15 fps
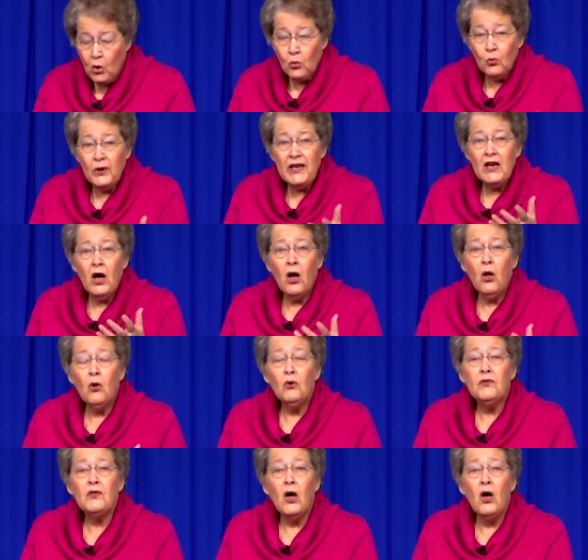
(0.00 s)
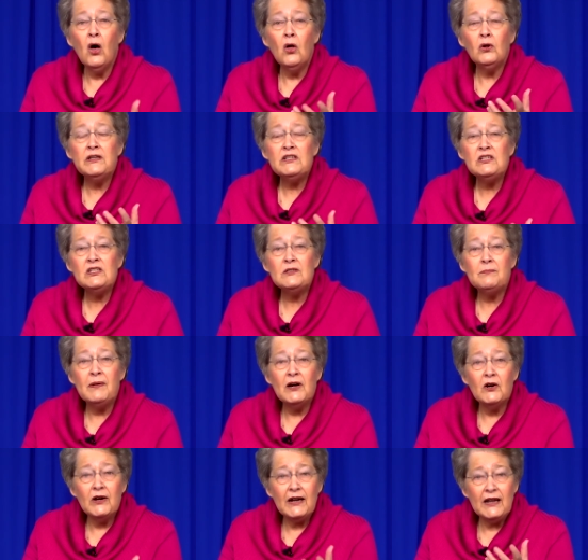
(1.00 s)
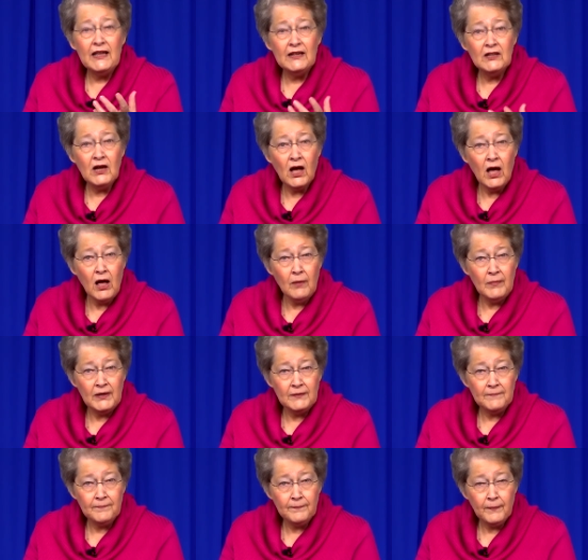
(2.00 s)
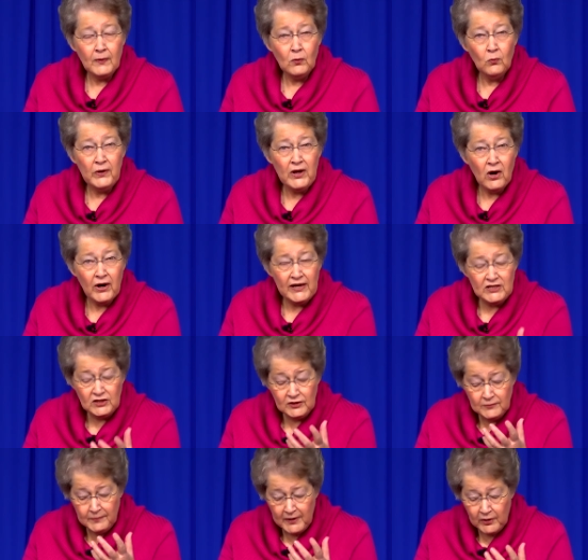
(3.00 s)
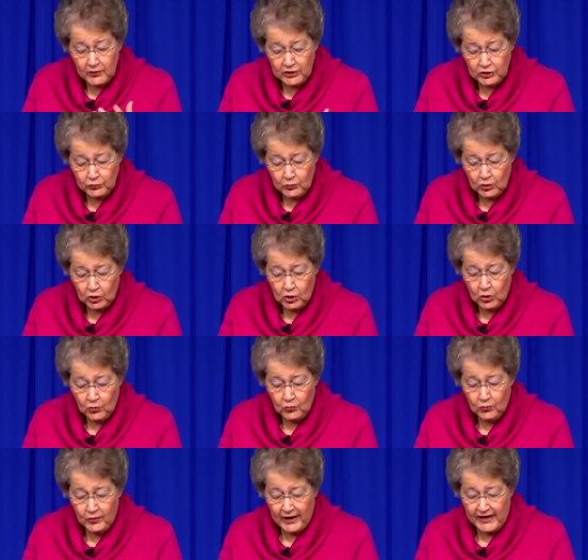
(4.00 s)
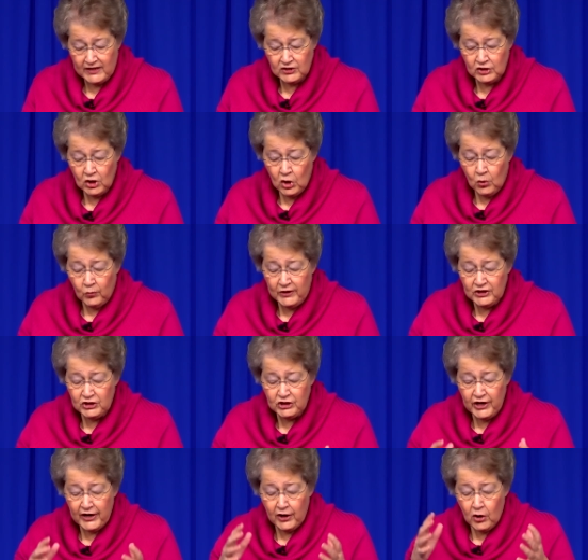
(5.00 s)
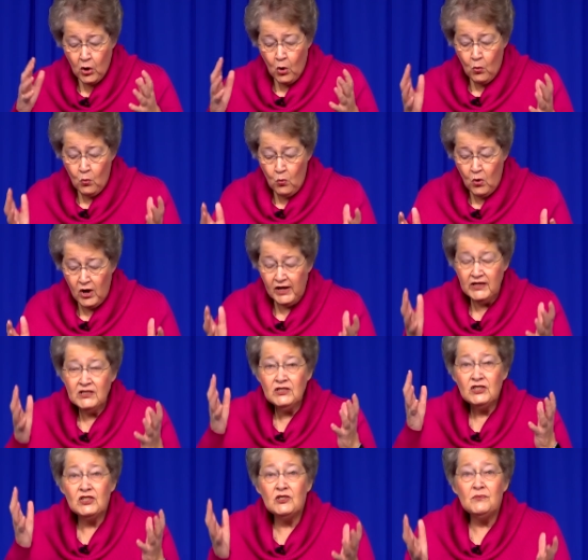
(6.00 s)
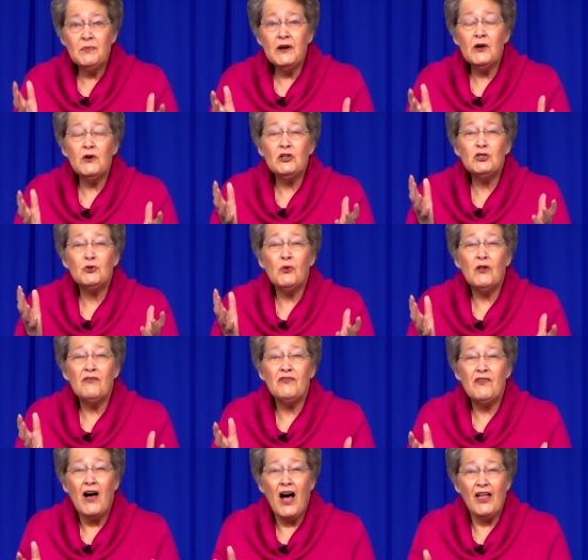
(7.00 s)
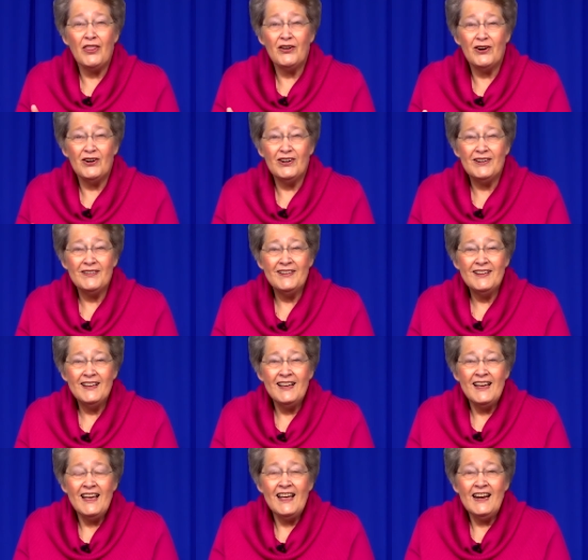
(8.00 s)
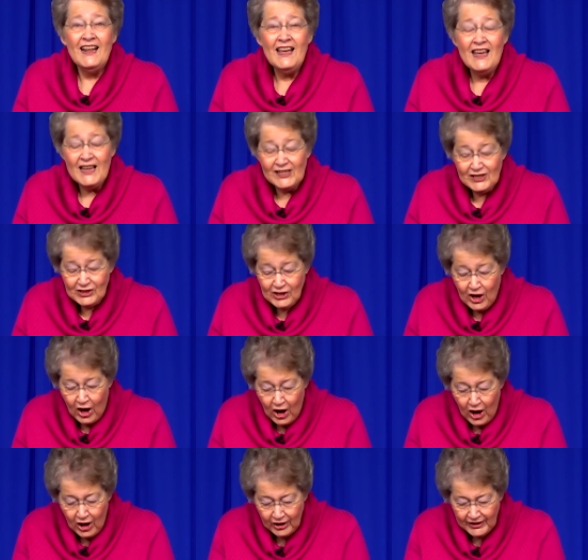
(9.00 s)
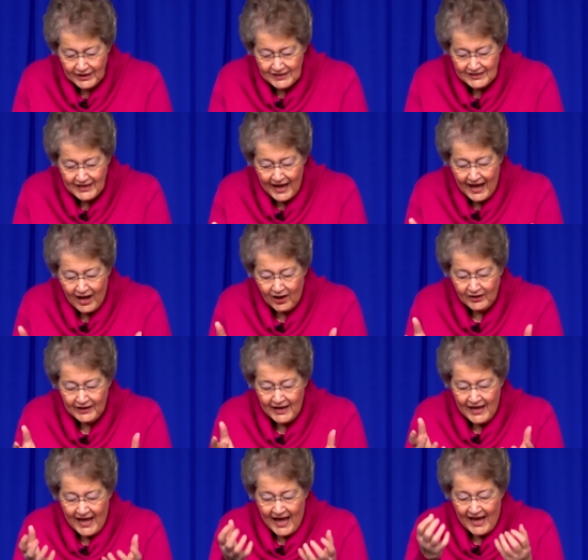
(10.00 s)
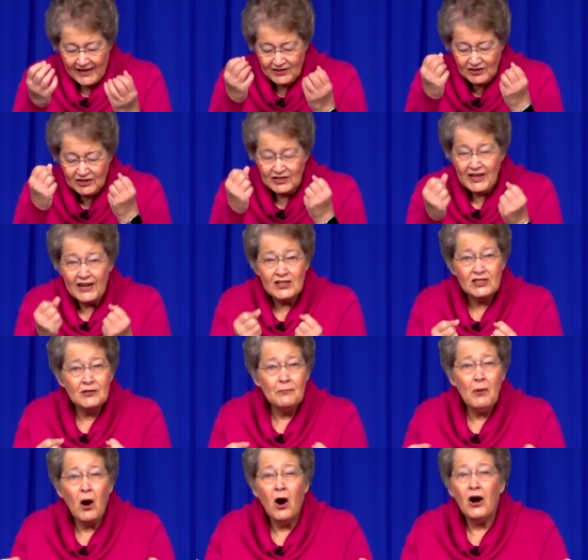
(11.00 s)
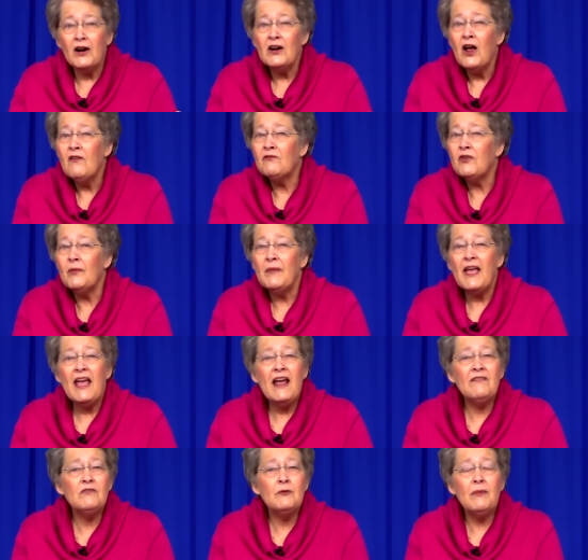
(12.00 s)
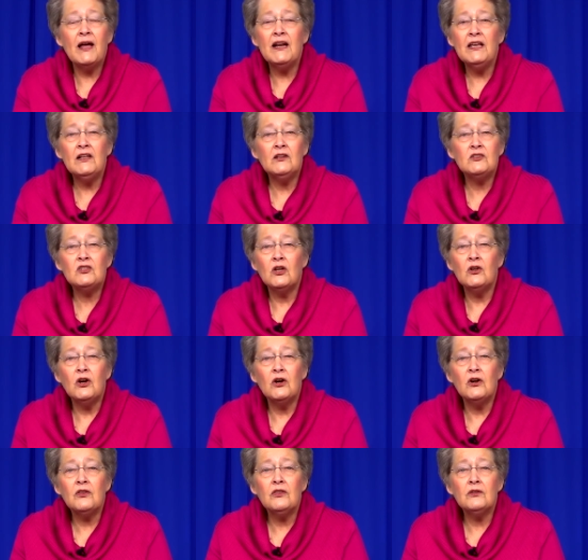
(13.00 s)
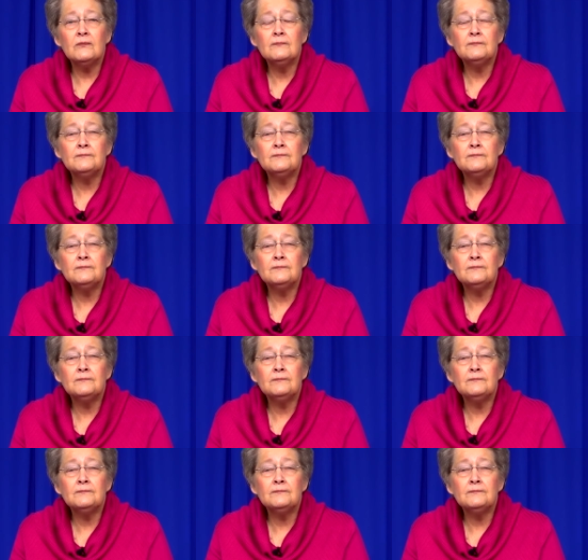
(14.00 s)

We hold the Holy Spirit in common. We are a spiritual race. We share one spiritual father. And he has called us out and set us apart from everybody else on earth.